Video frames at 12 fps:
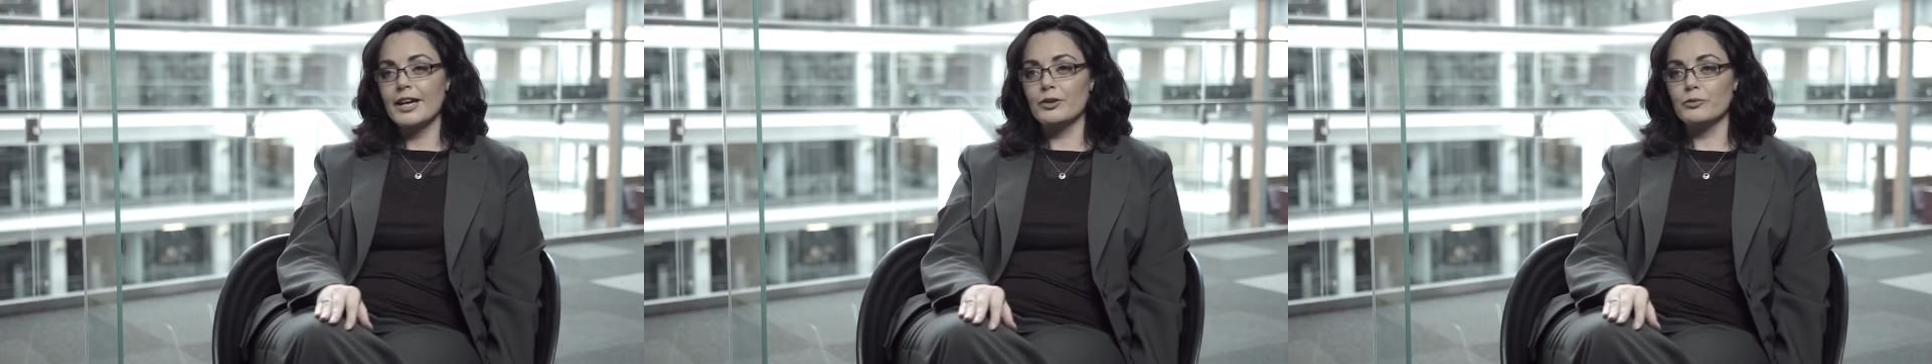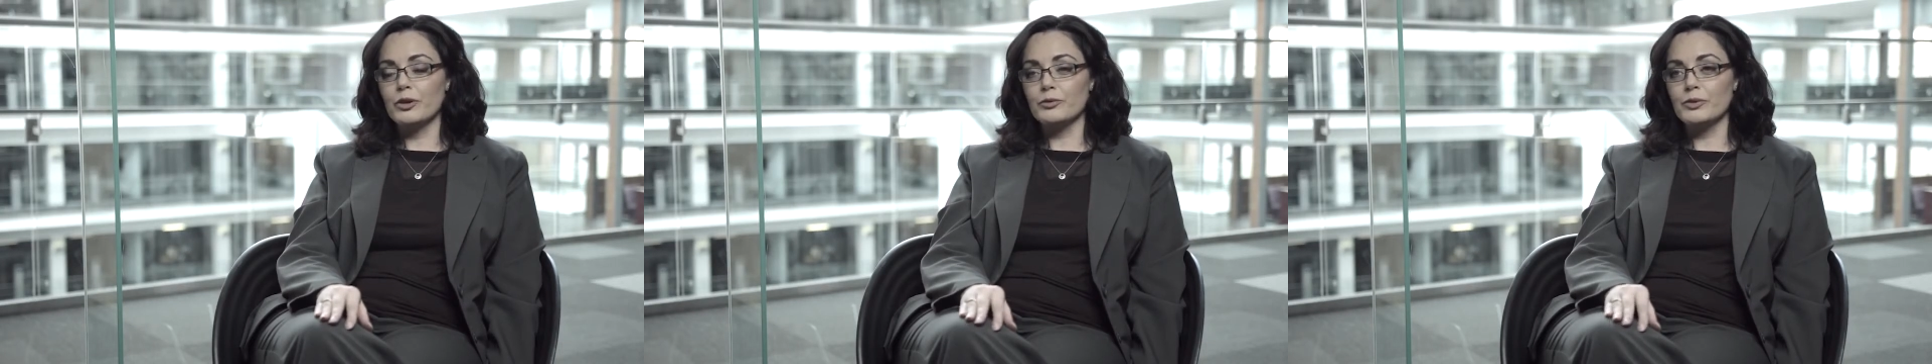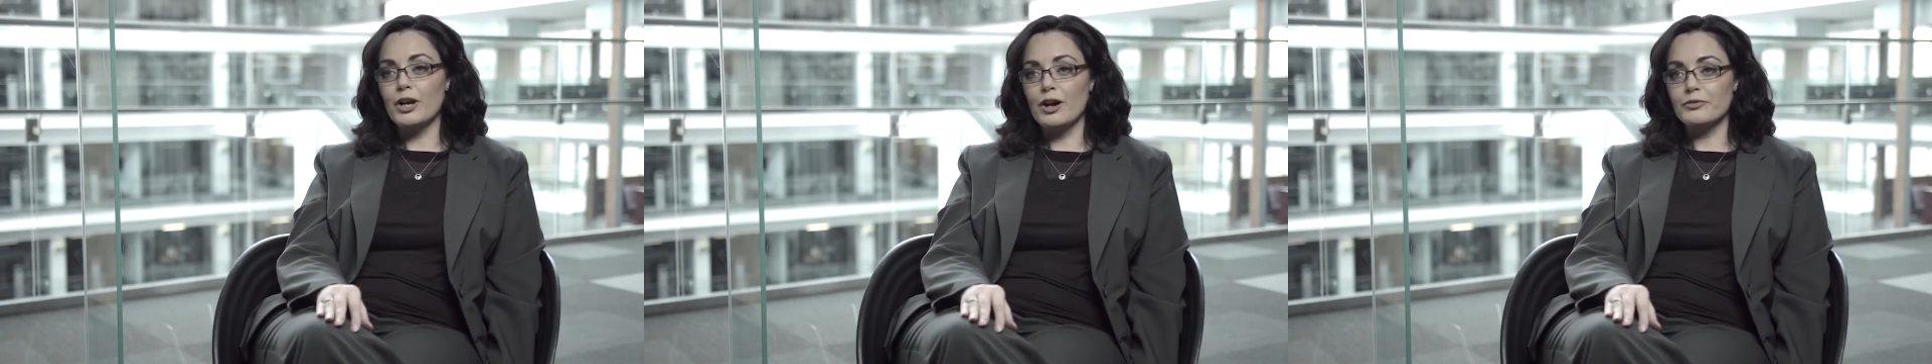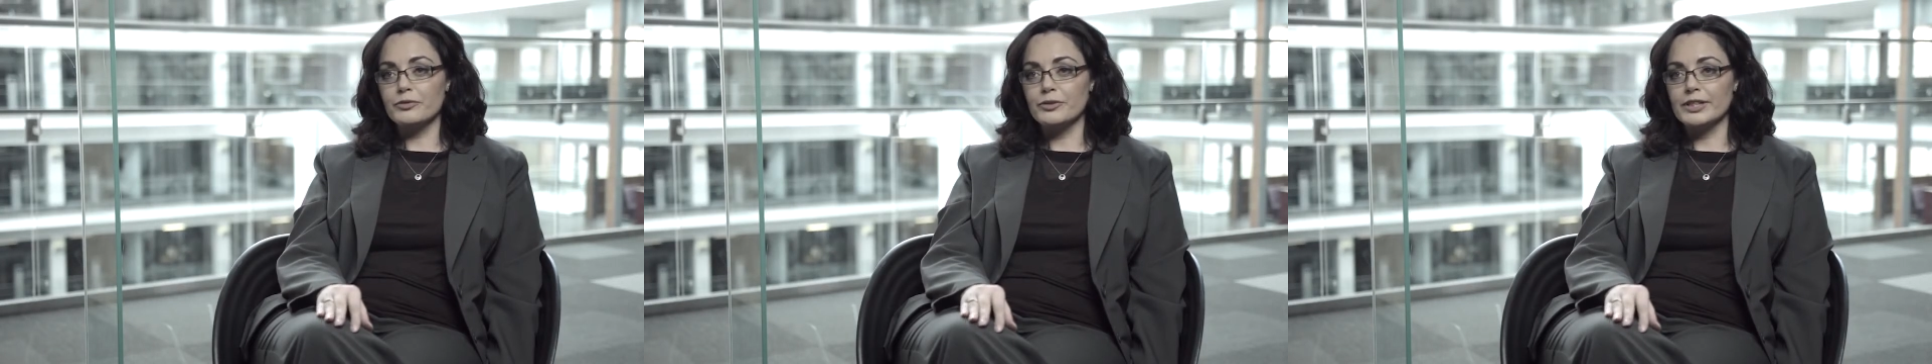And what we
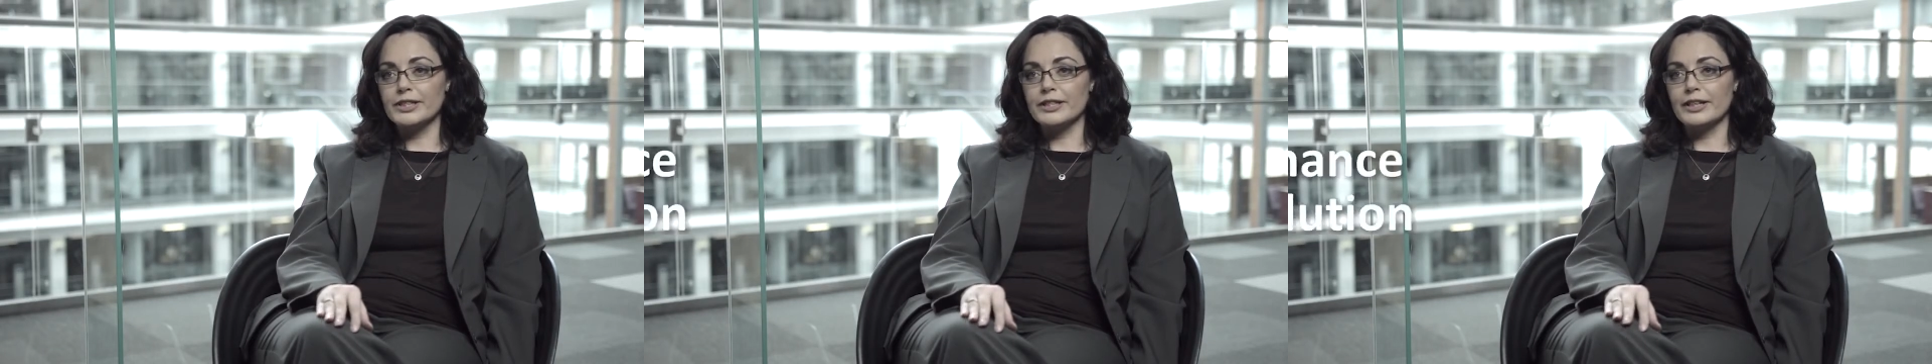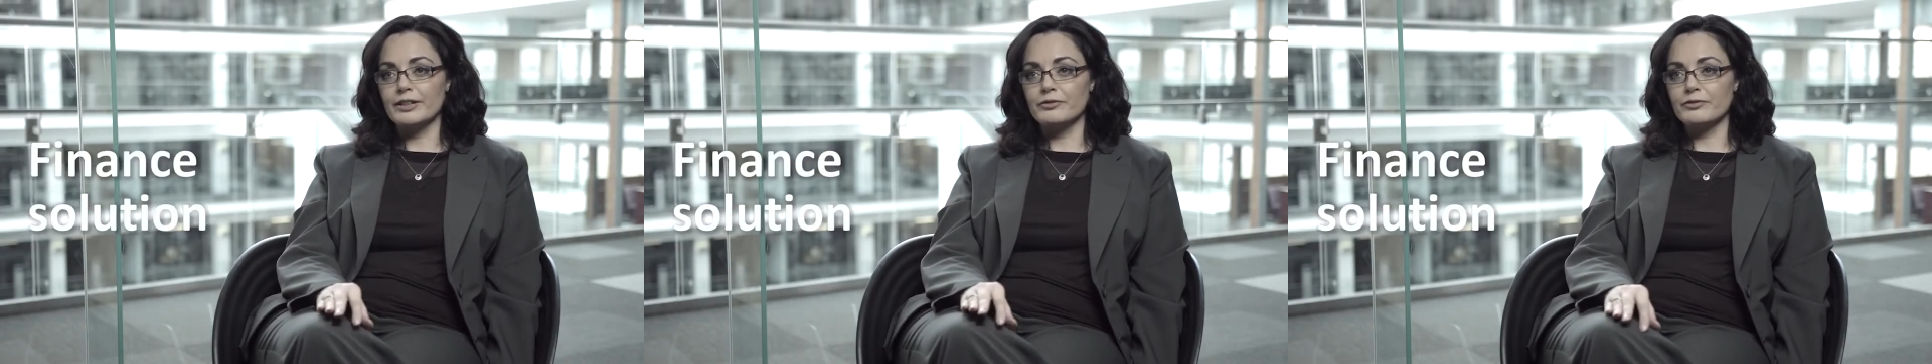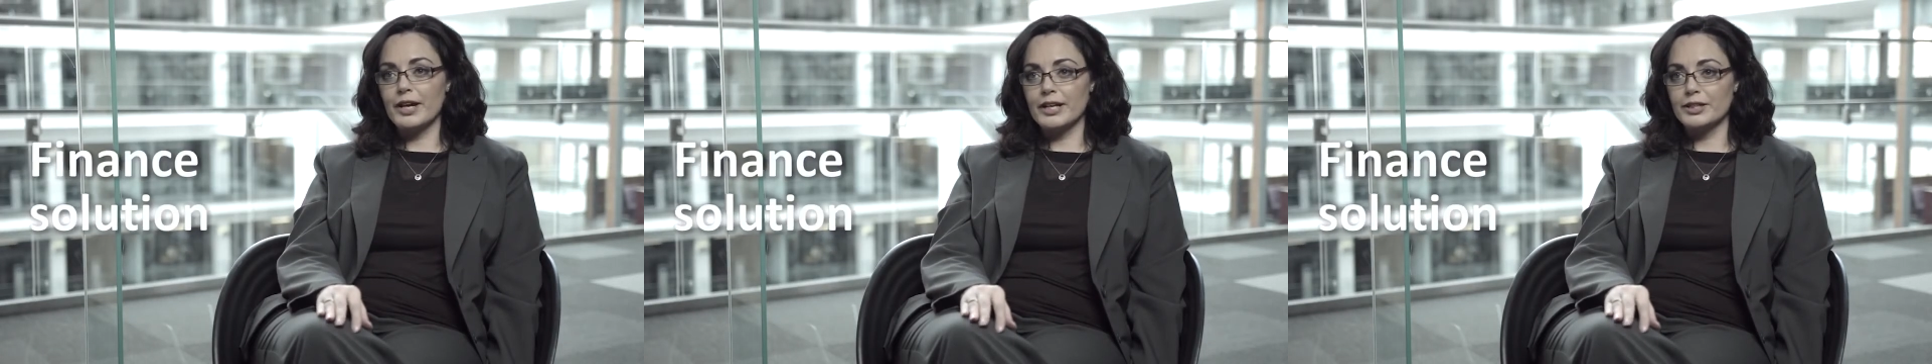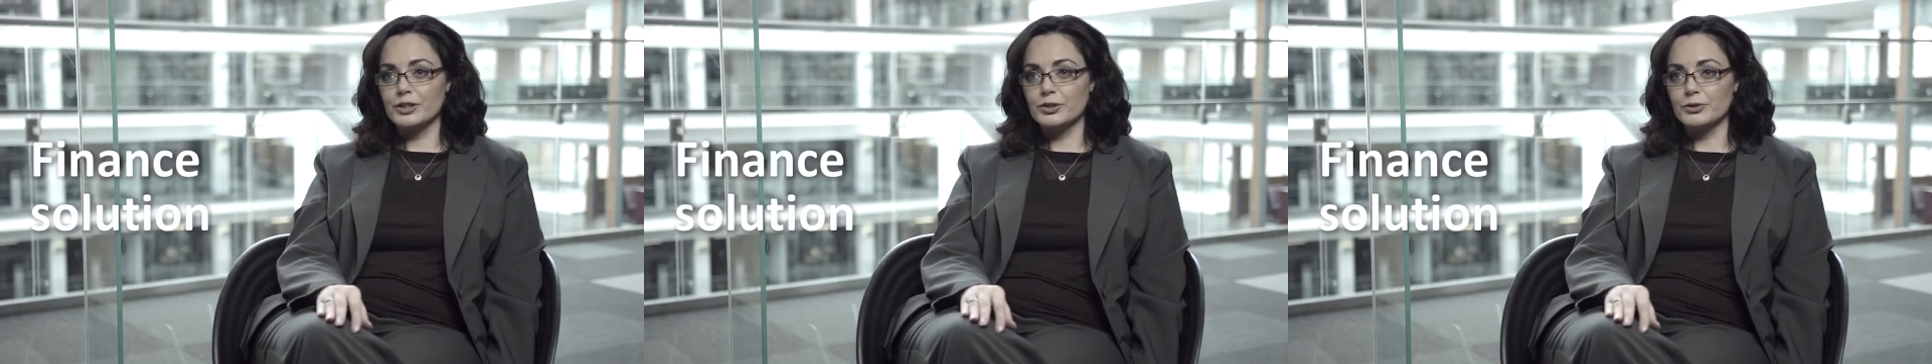offer is a
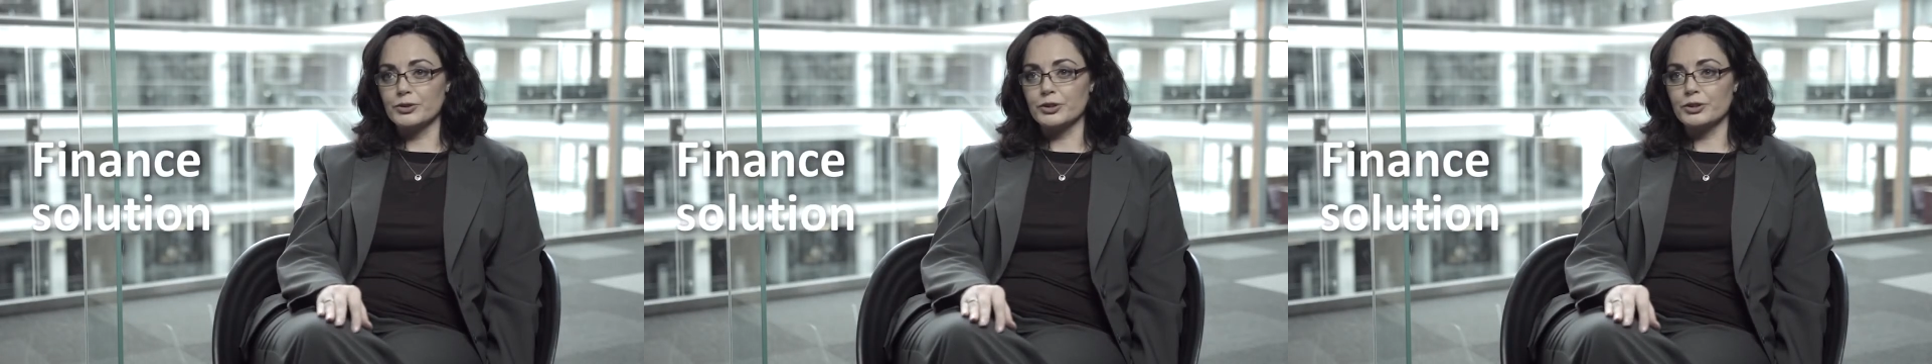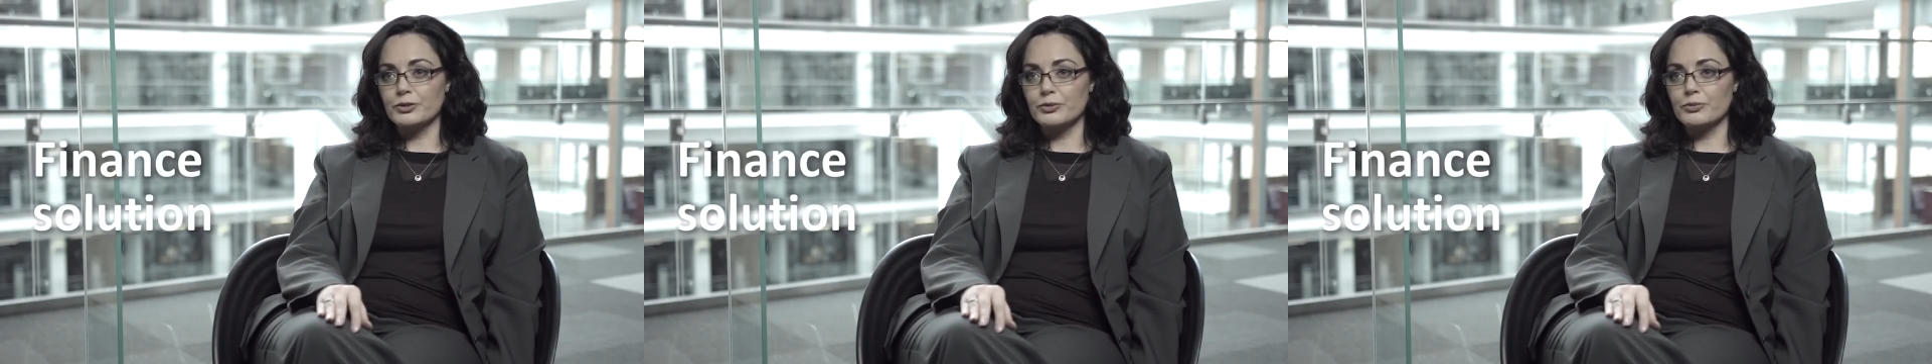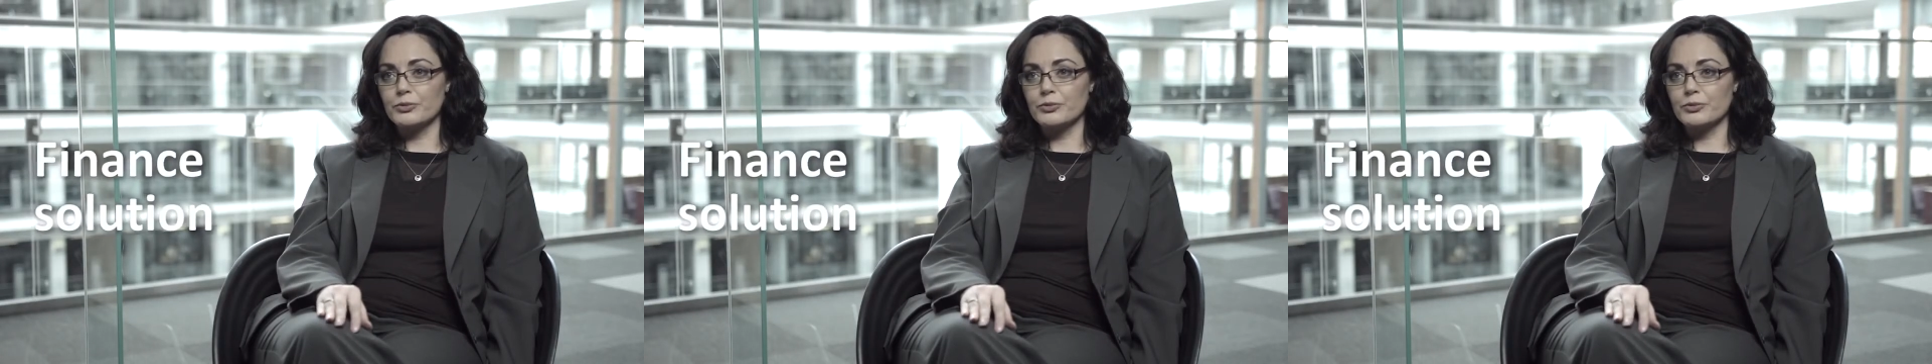finance solution